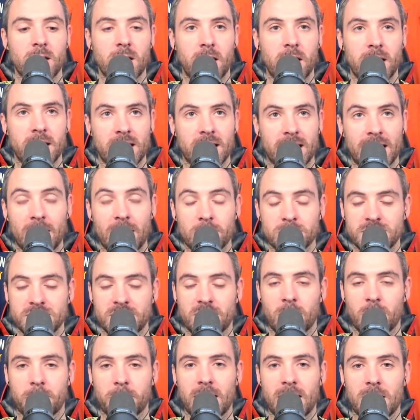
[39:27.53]
in a county
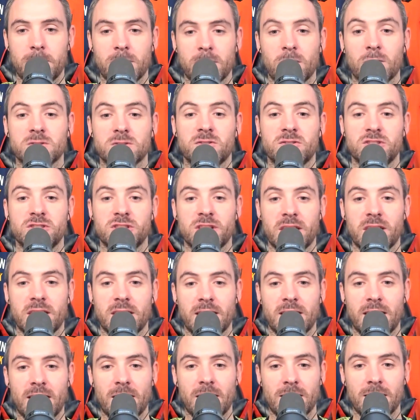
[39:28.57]
cup game in
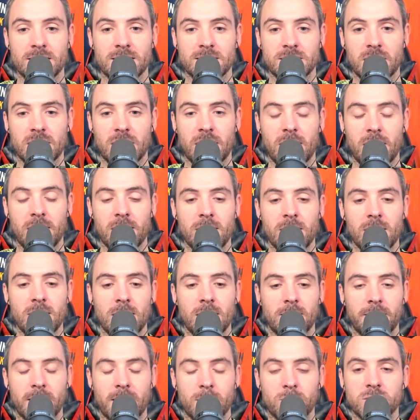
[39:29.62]
Oxfordshire, and
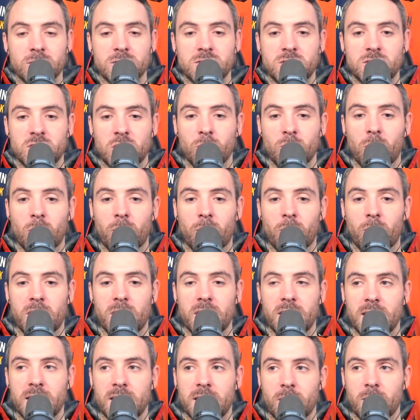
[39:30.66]
there was 2 or
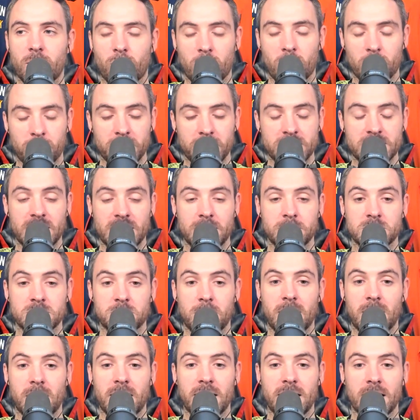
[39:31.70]
3 rugby teams
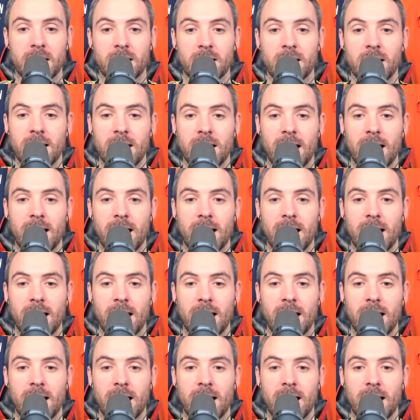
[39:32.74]
playing,